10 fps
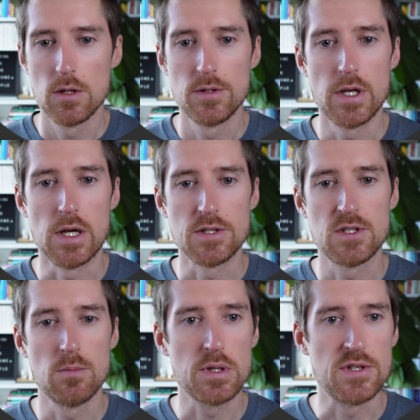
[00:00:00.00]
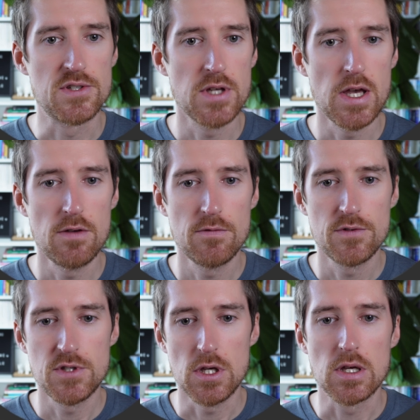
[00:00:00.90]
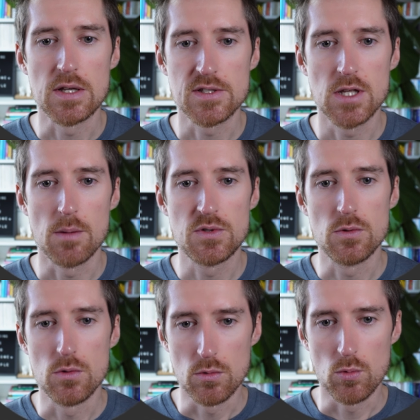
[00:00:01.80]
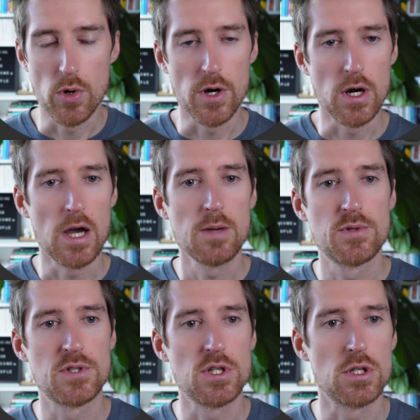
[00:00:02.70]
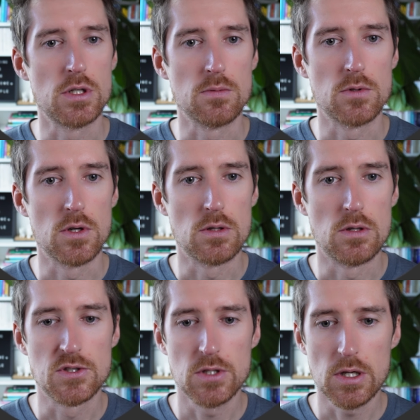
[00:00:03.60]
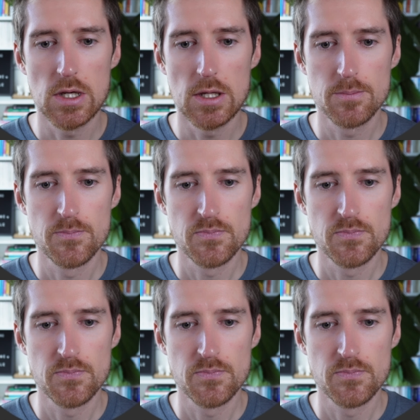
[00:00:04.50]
then I simply save, see it gets snapped to where I position the socket,